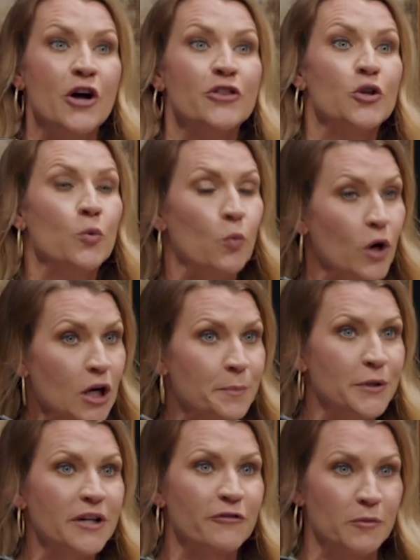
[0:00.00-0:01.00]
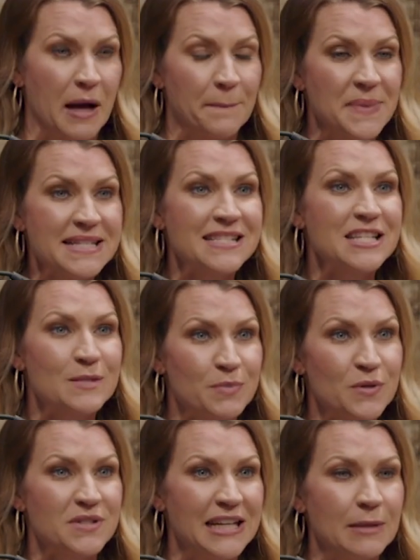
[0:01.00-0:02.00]
the workbook for my business
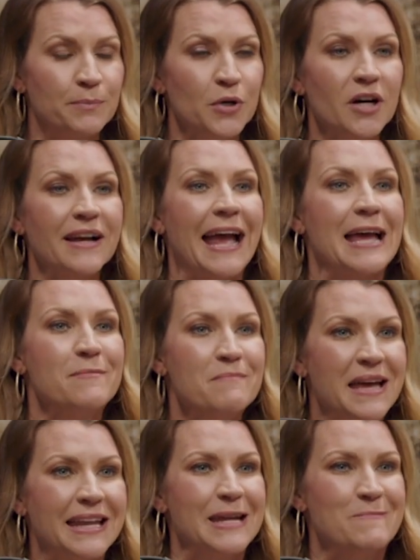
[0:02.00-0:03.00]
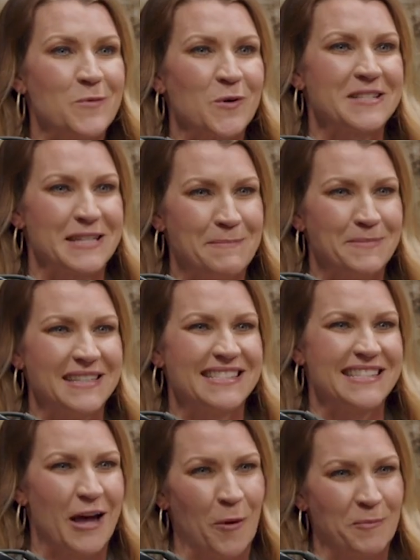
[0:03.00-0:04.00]
boutique book, and many more templates
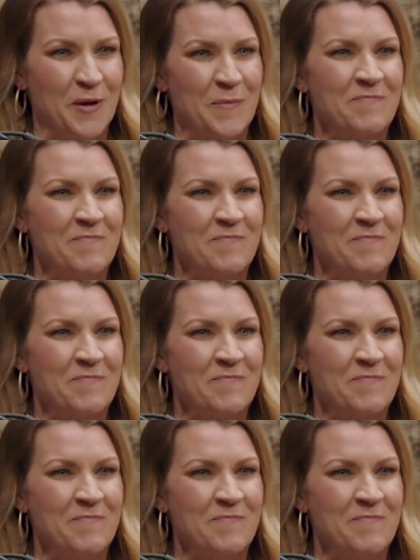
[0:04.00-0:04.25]
to help you.